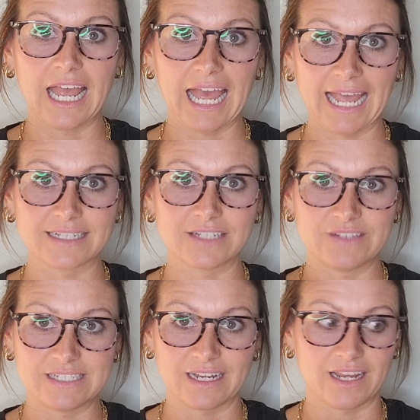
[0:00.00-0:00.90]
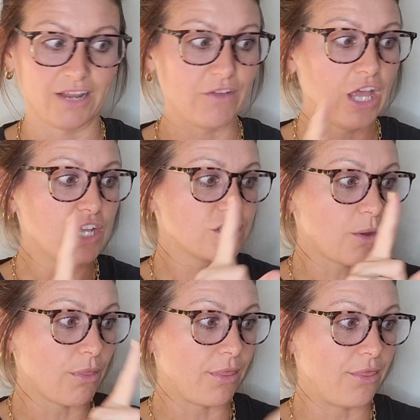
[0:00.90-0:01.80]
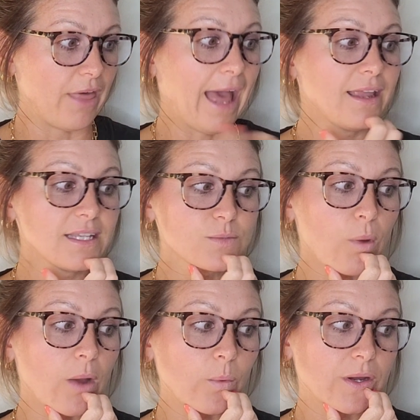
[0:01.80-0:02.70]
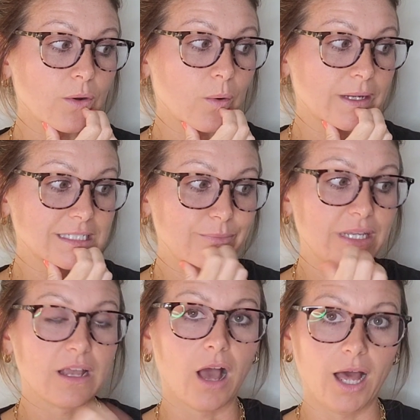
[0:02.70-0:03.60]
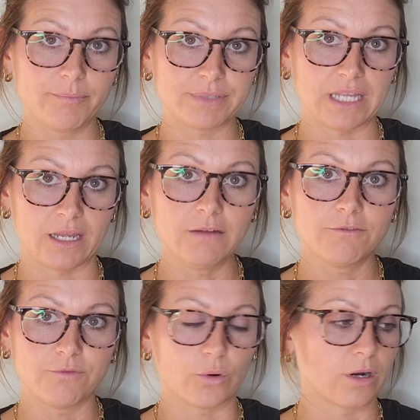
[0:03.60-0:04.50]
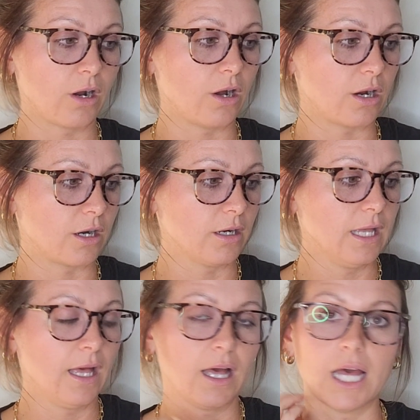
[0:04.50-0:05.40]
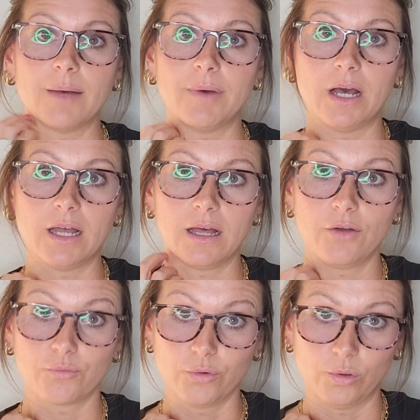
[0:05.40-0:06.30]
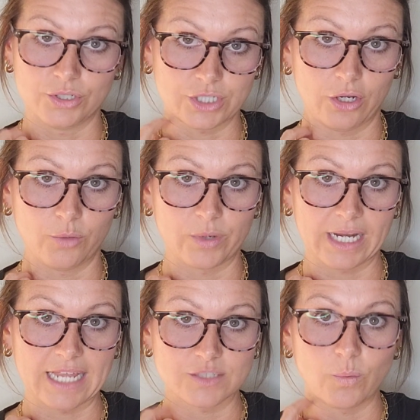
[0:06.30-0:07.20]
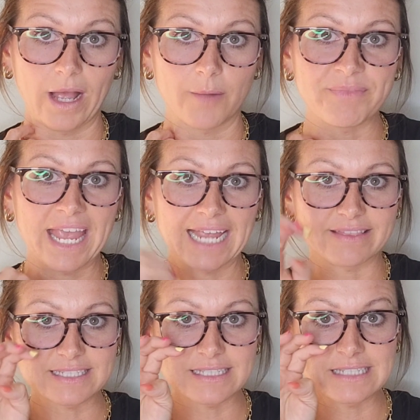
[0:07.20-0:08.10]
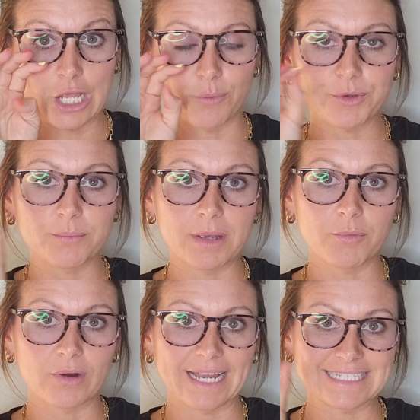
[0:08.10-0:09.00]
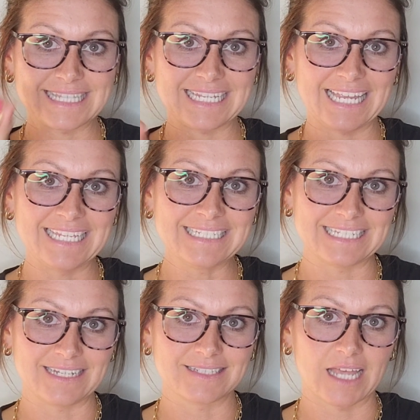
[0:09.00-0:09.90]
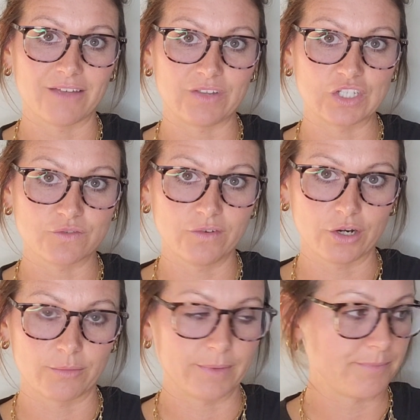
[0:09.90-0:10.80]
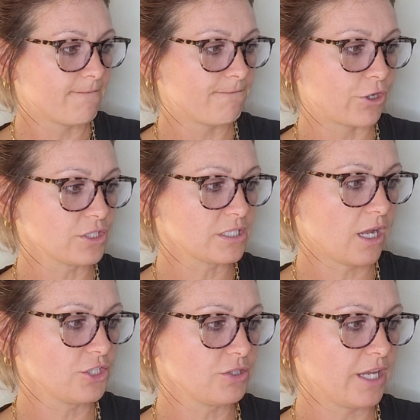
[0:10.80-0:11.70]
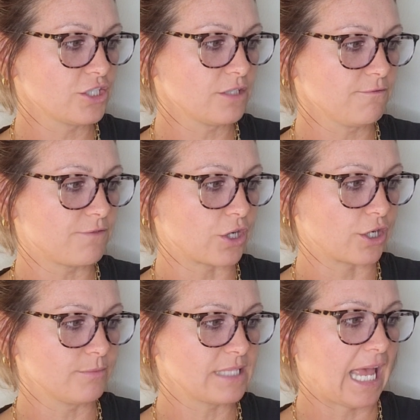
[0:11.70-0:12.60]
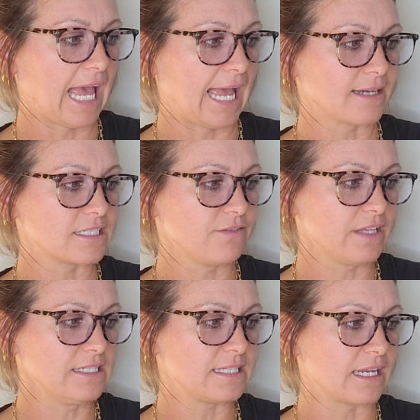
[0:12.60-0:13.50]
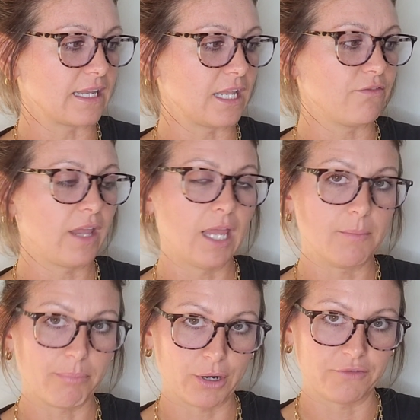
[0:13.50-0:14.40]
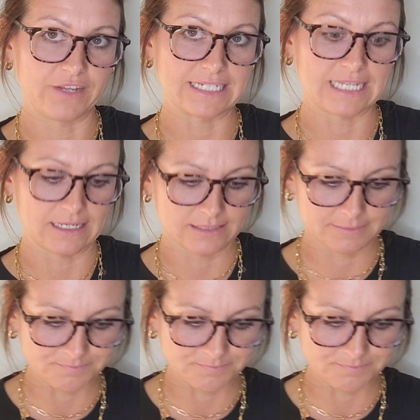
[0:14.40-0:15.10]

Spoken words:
active, indicative. So that is what we are going to be copying for our rules homework as well. And this is to help you memorize the endings of each verb. First conjugation verbs, active, indicative, imperfect tense.